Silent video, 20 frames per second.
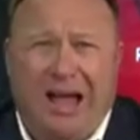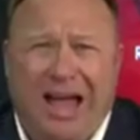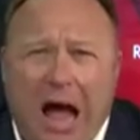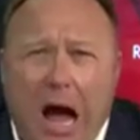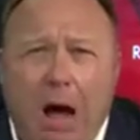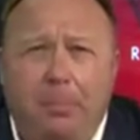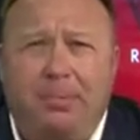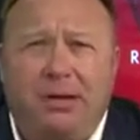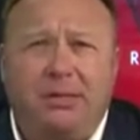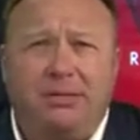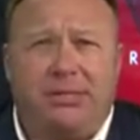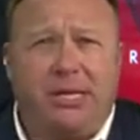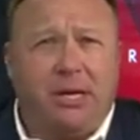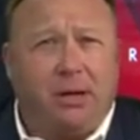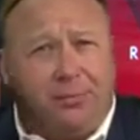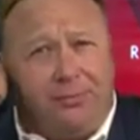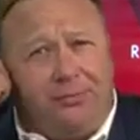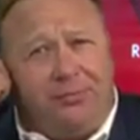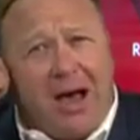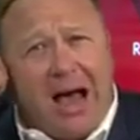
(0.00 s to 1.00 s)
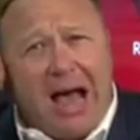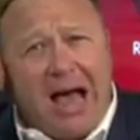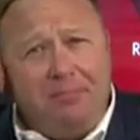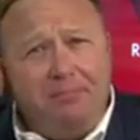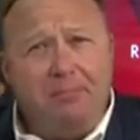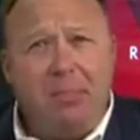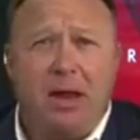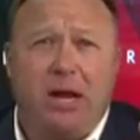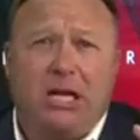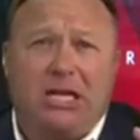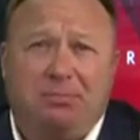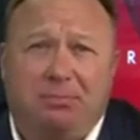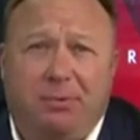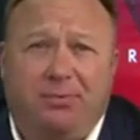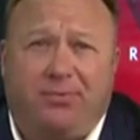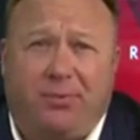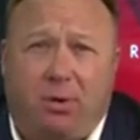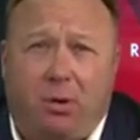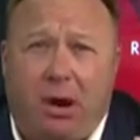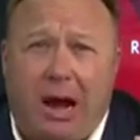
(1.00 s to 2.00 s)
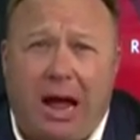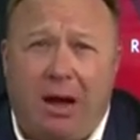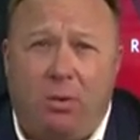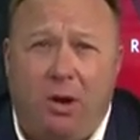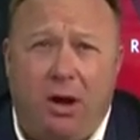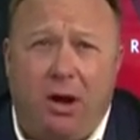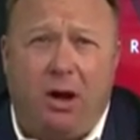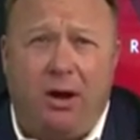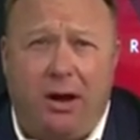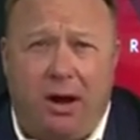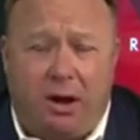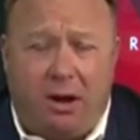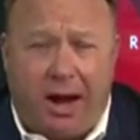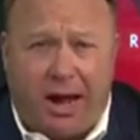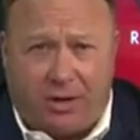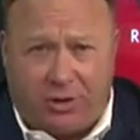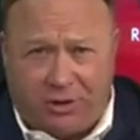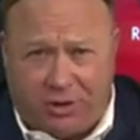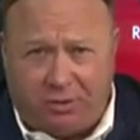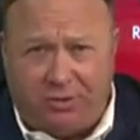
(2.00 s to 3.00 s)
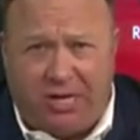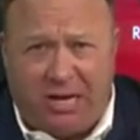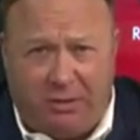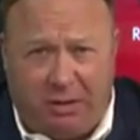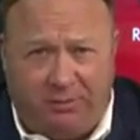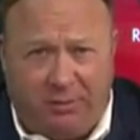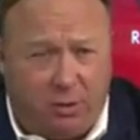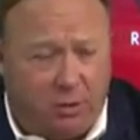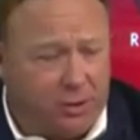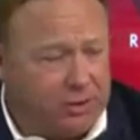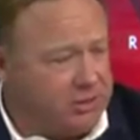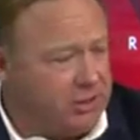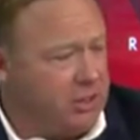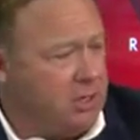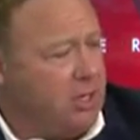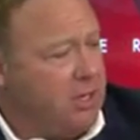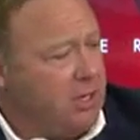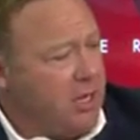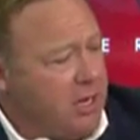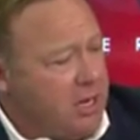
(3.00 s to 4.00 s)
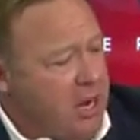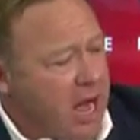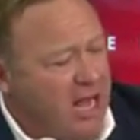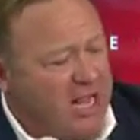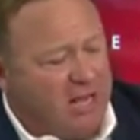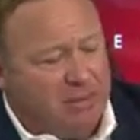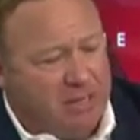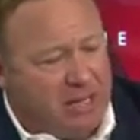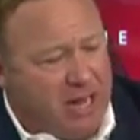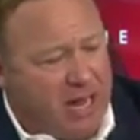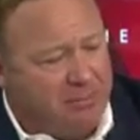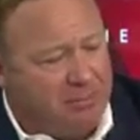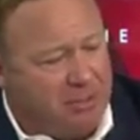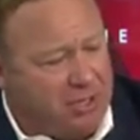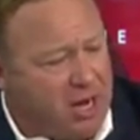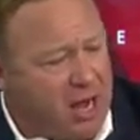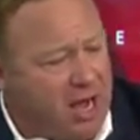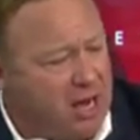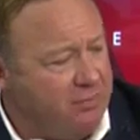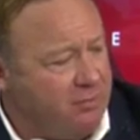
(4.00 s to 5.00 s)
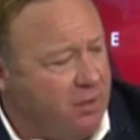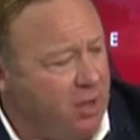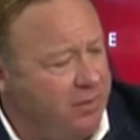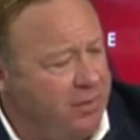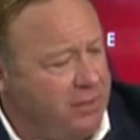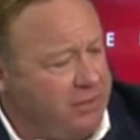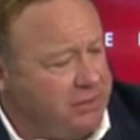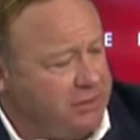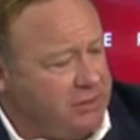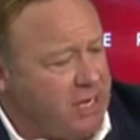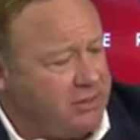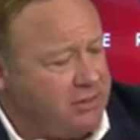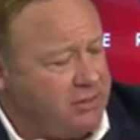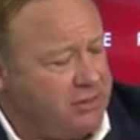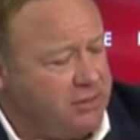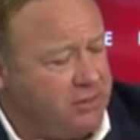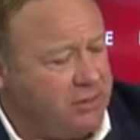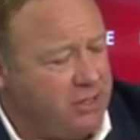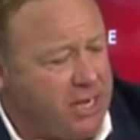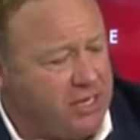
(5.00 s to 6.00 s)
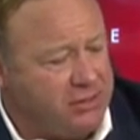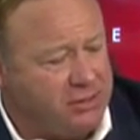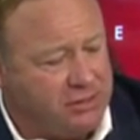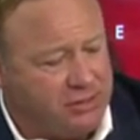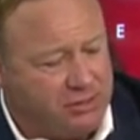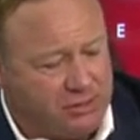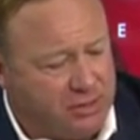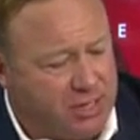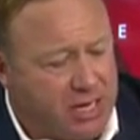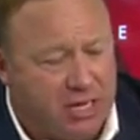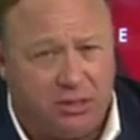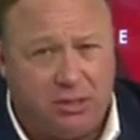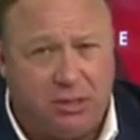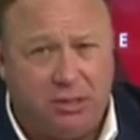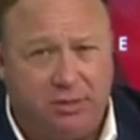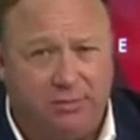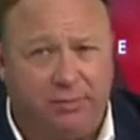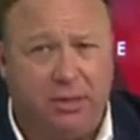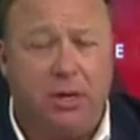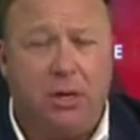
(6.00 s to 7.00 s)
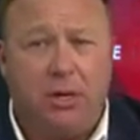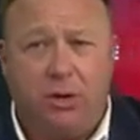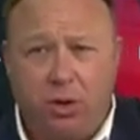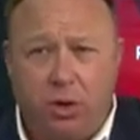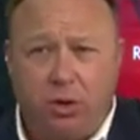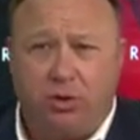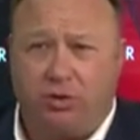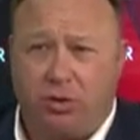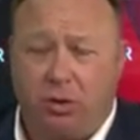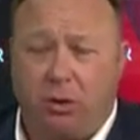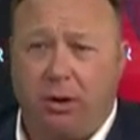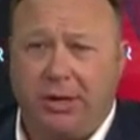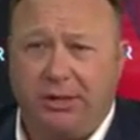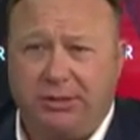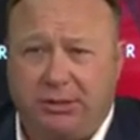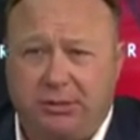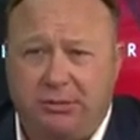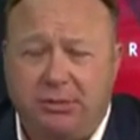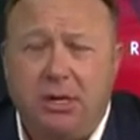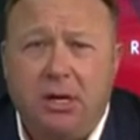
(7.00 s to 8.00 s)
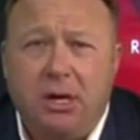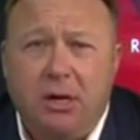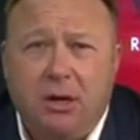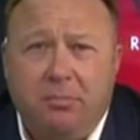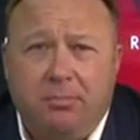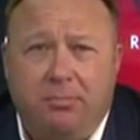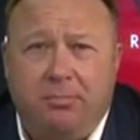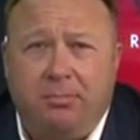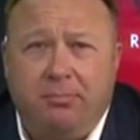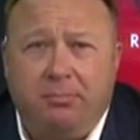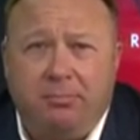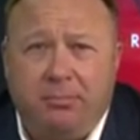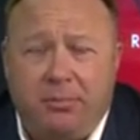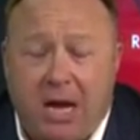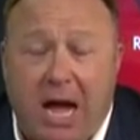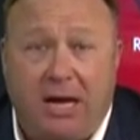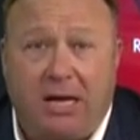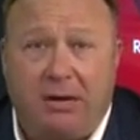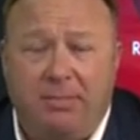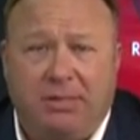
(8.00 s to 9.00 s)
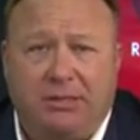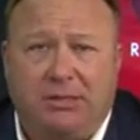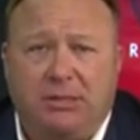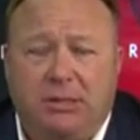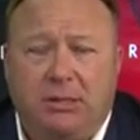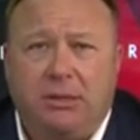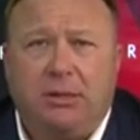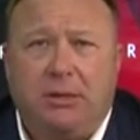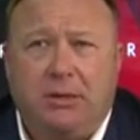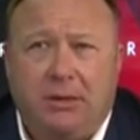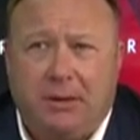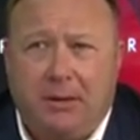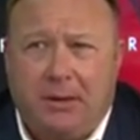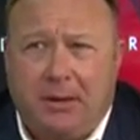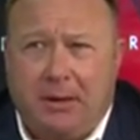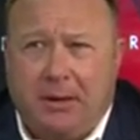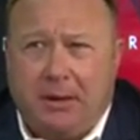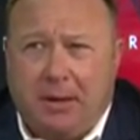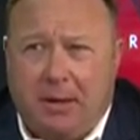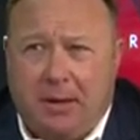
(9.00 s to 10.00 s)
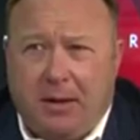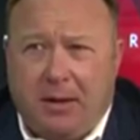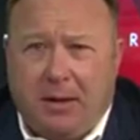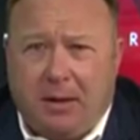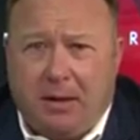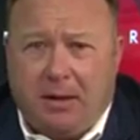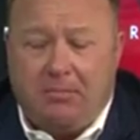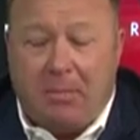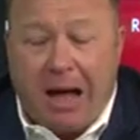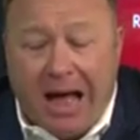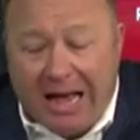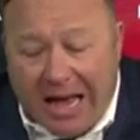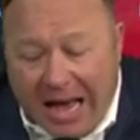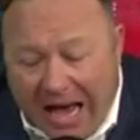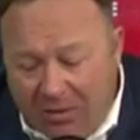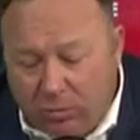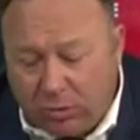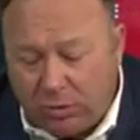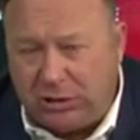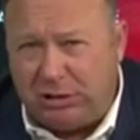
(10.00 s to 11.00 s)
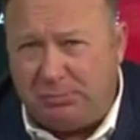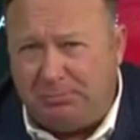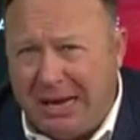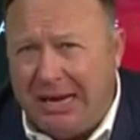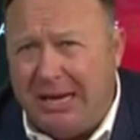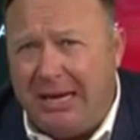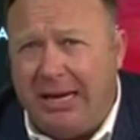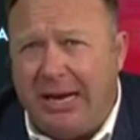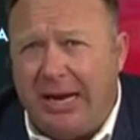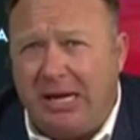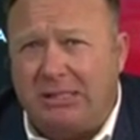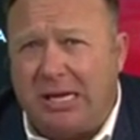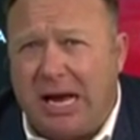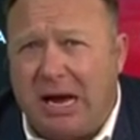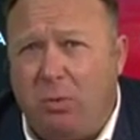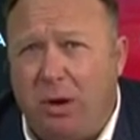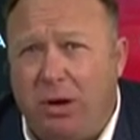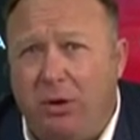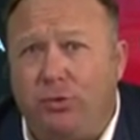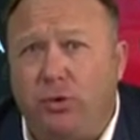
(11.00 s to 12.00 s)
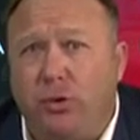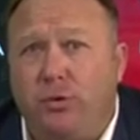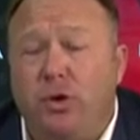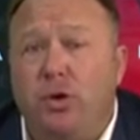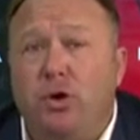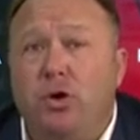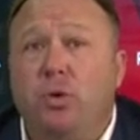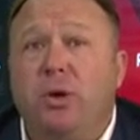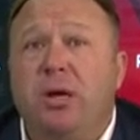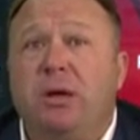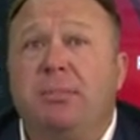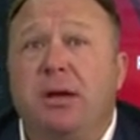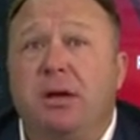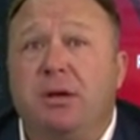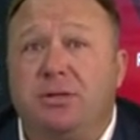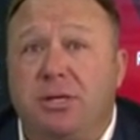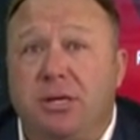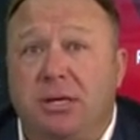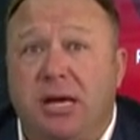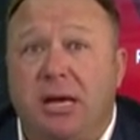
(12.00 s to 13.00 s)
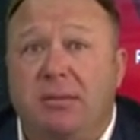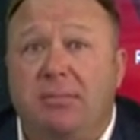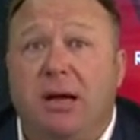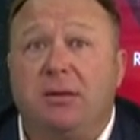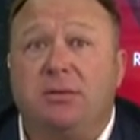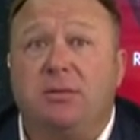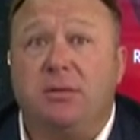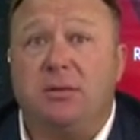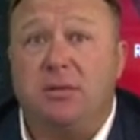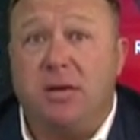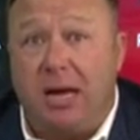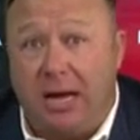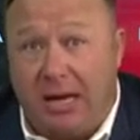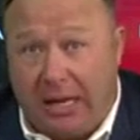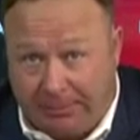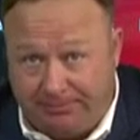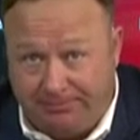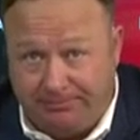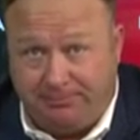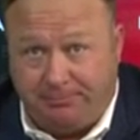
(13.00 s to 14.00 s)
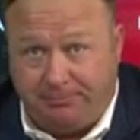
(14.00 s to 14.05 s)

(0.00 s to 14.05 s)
up until 5 minutes before I went on air, and I can show TV viewers a document cam shot of all these dozens and dozens and dozens of news stories and documents. My head was spinning as I went through the new emails that came out today.